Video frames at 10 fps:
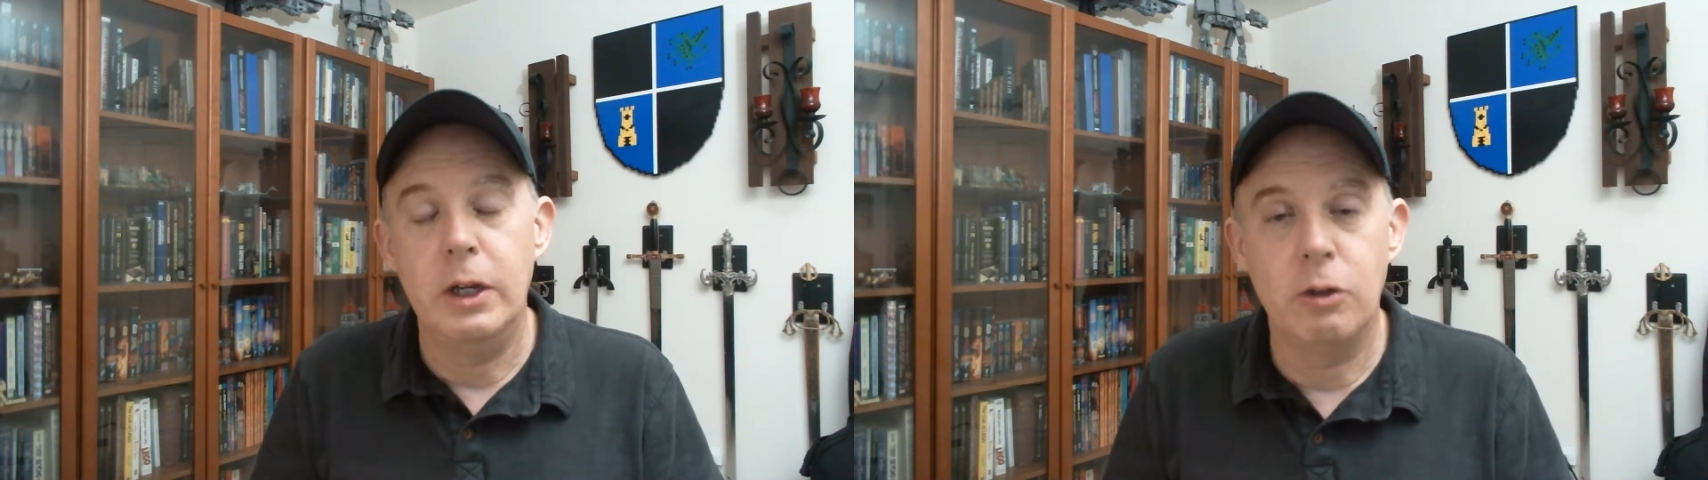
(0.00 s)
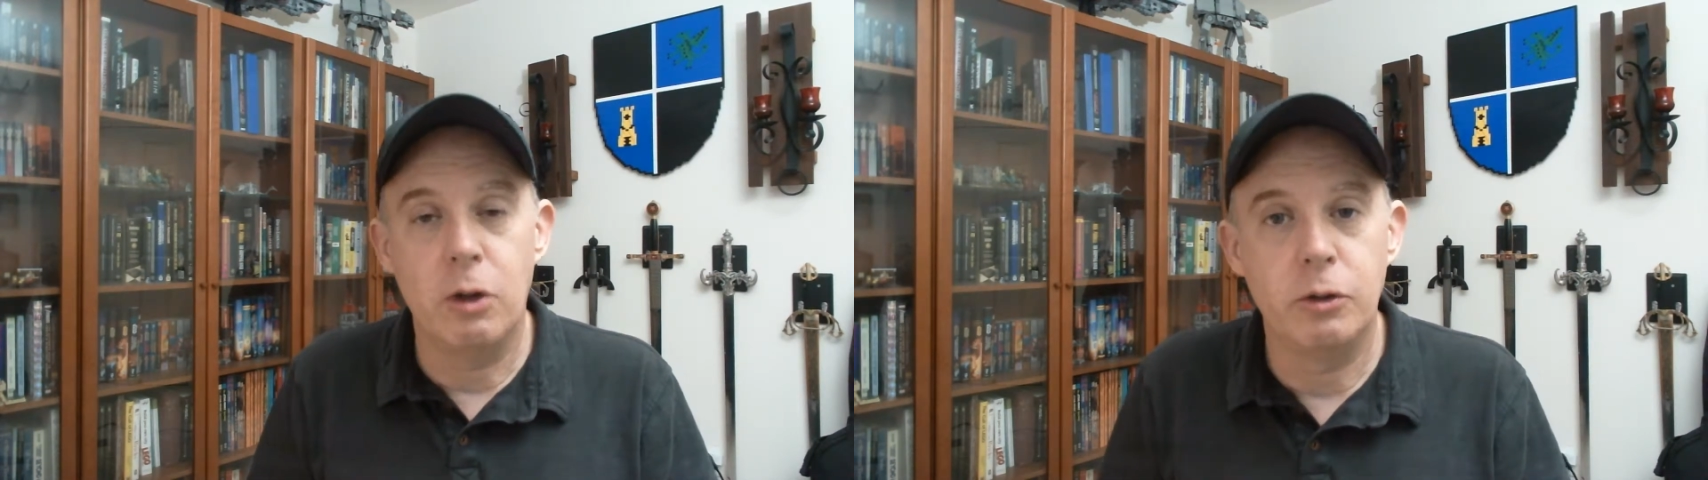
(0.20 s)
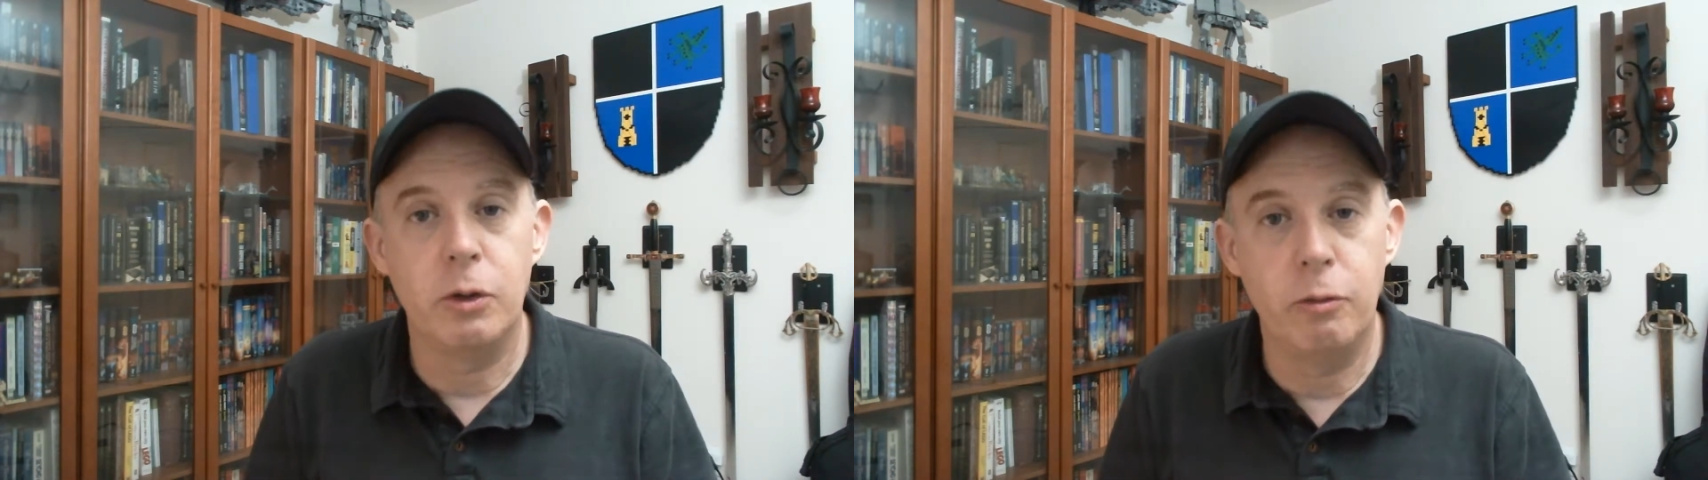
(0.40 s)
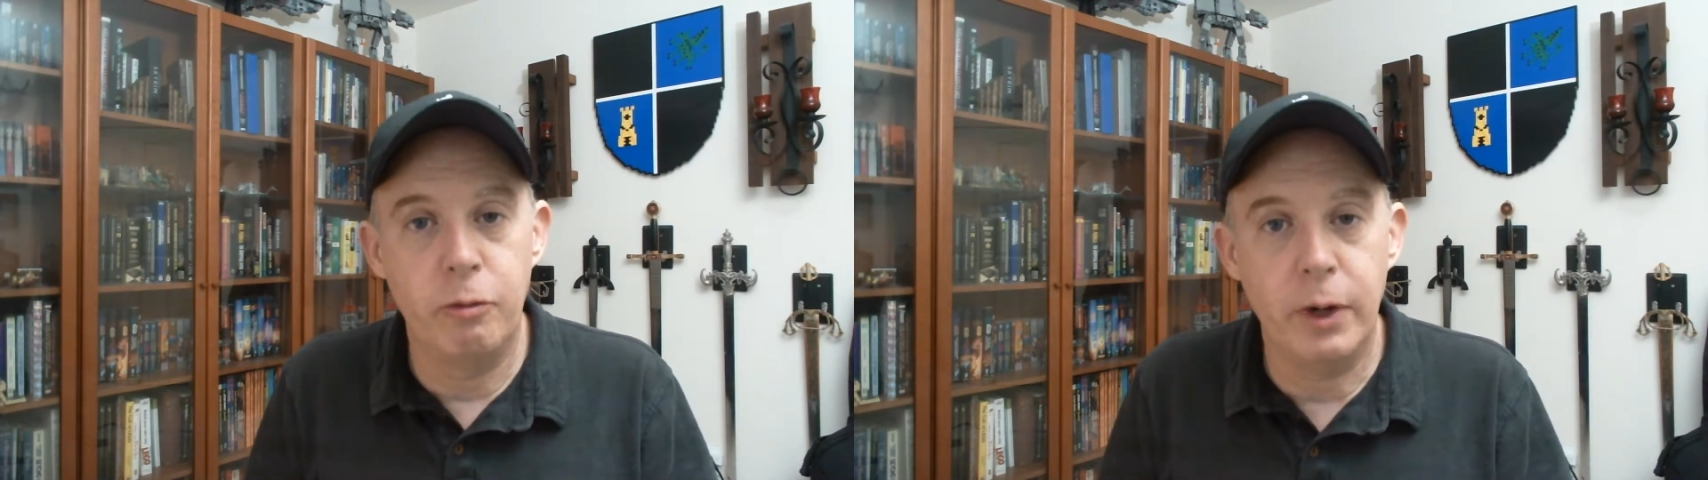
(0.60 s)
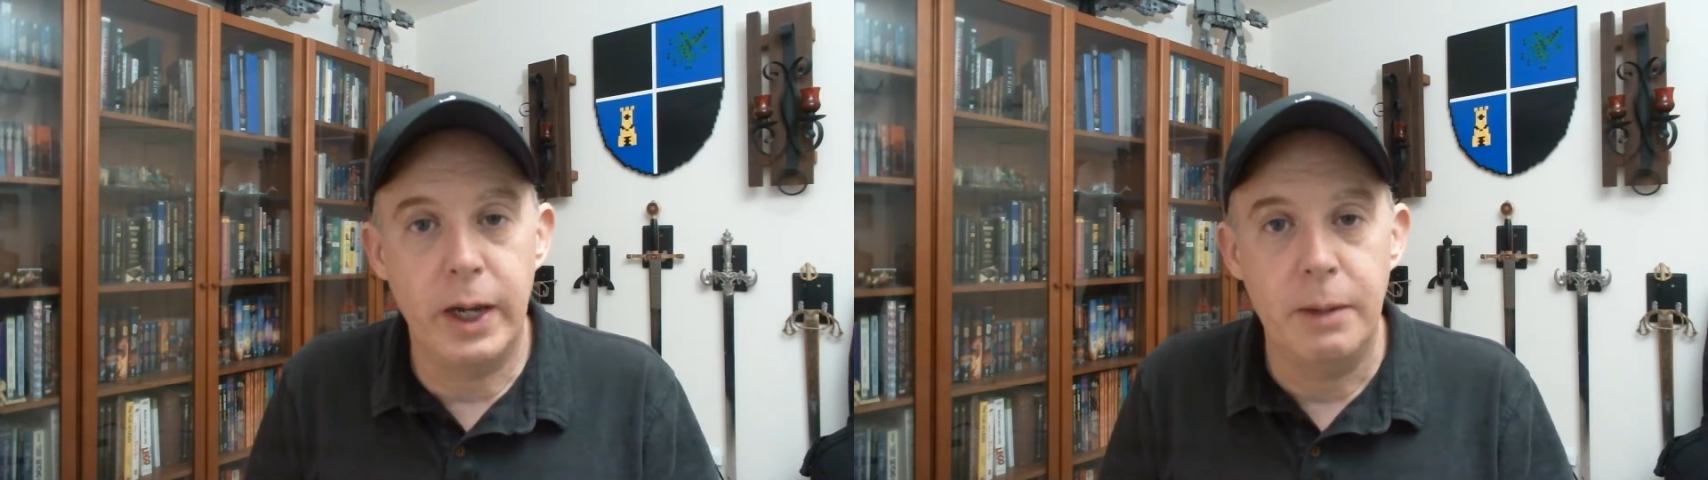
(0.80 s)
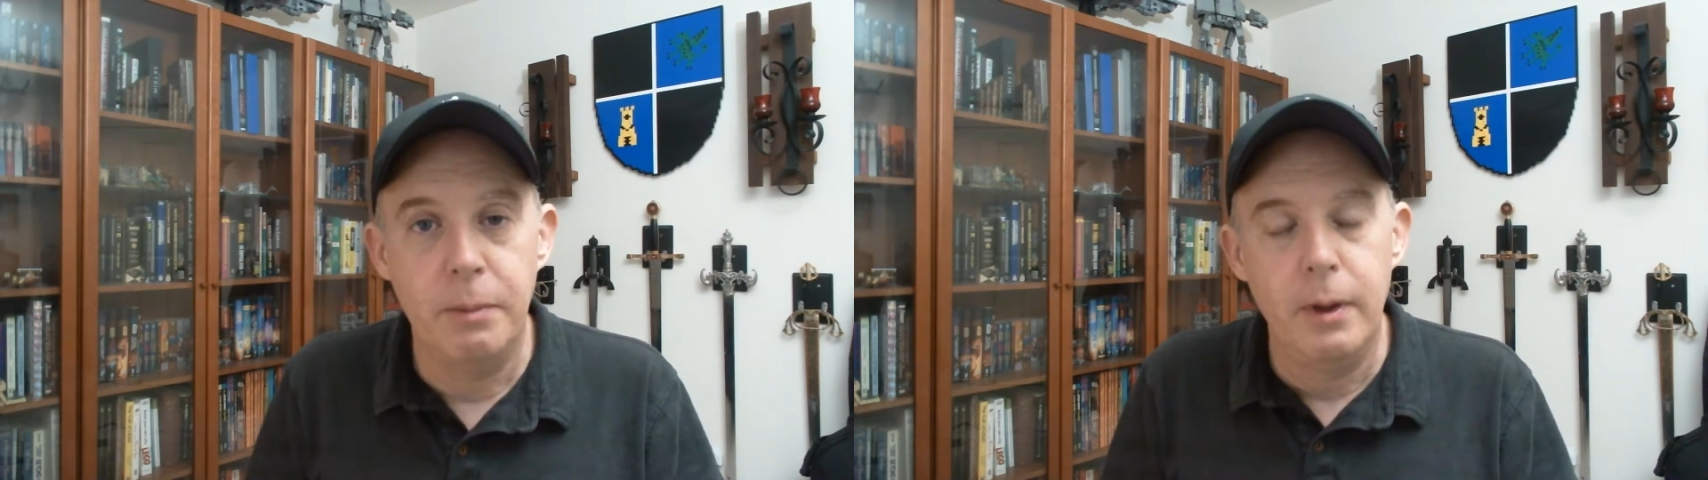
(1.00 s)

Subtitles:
is also free.